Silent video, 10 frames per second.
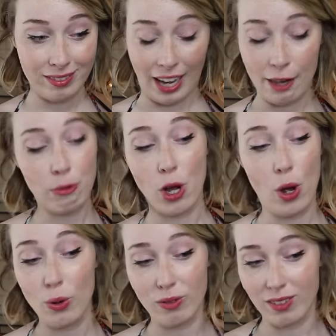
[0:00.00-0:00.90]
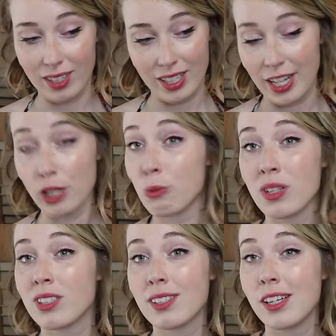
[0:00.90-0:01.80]
I don't own. The other
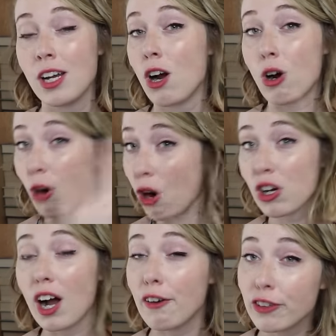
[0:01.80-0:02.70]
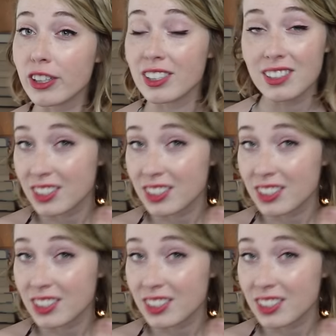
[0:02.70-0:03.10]
ones are all covered